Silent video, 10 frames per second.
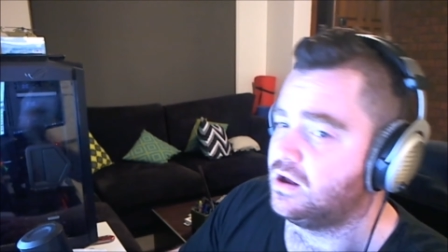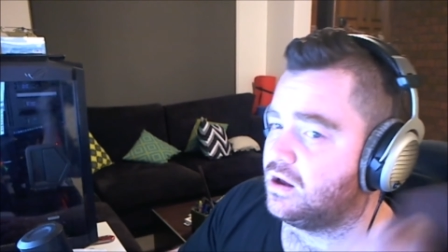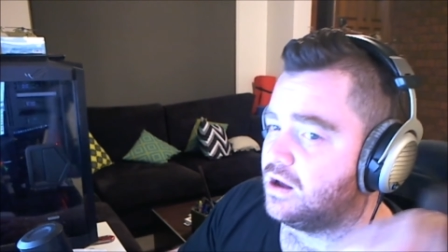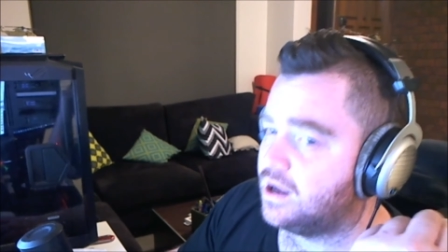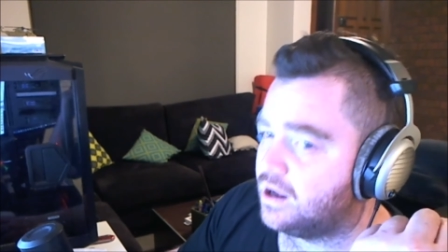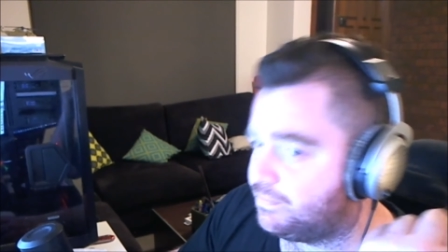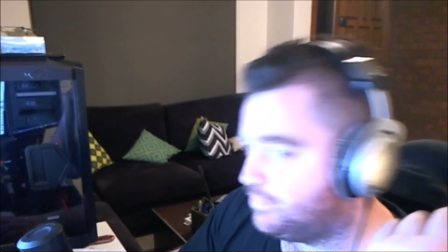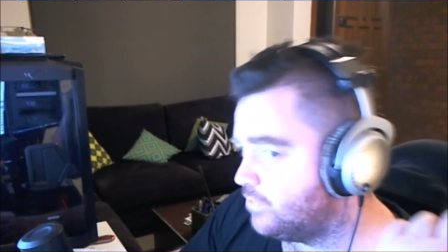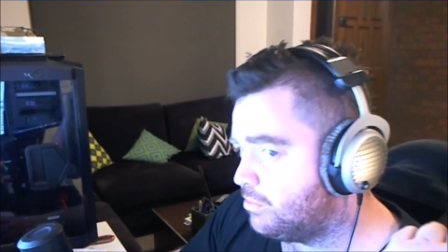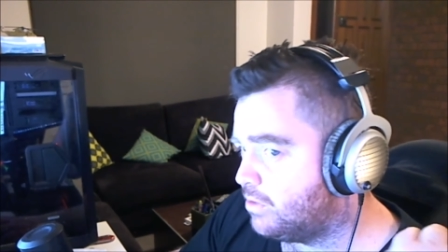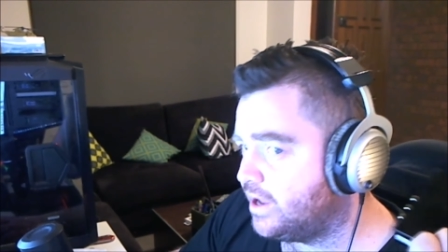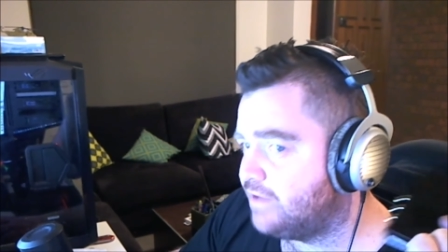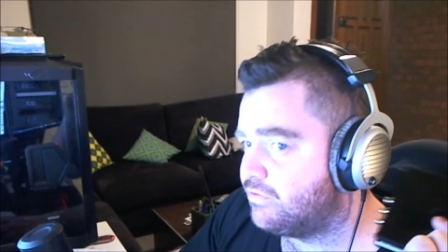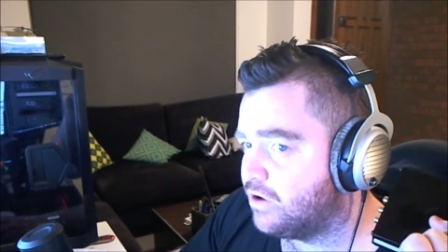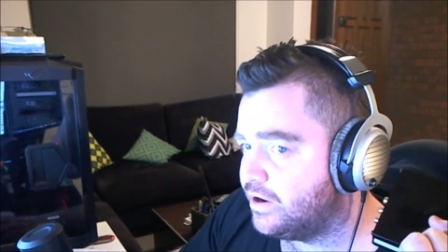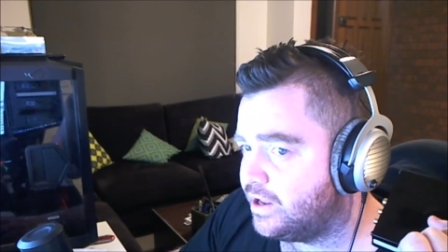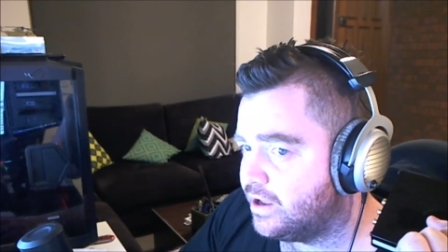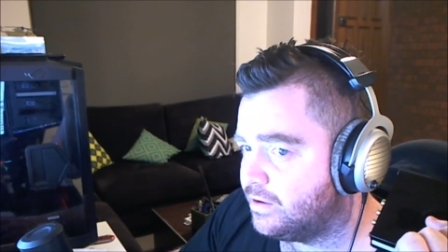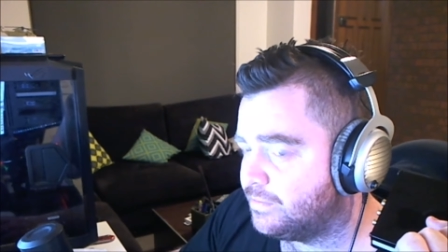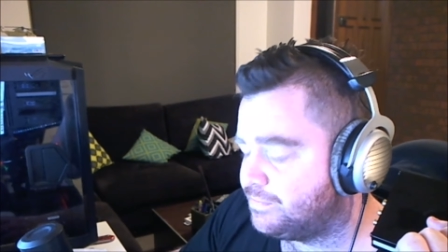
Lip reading: On my head right now,